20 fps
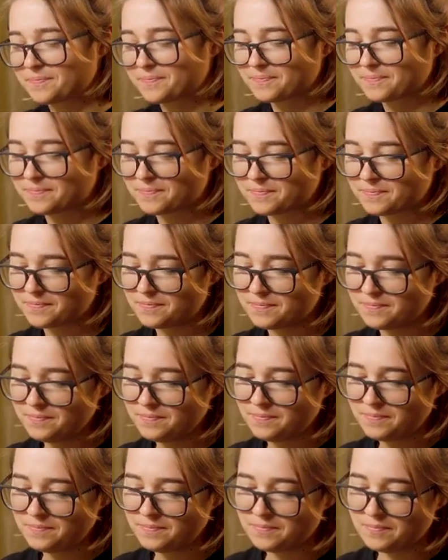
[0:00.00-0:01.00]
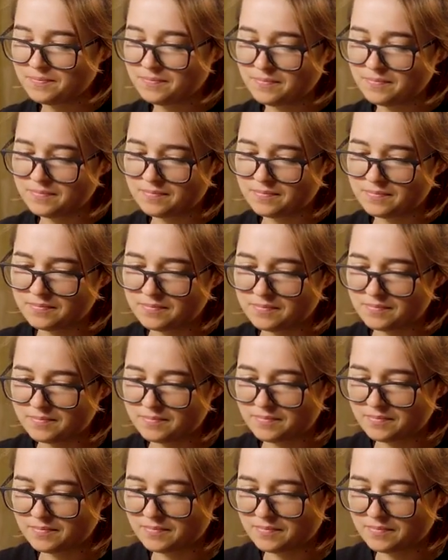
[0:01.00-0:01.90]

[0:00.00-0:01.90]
Nobody speaks.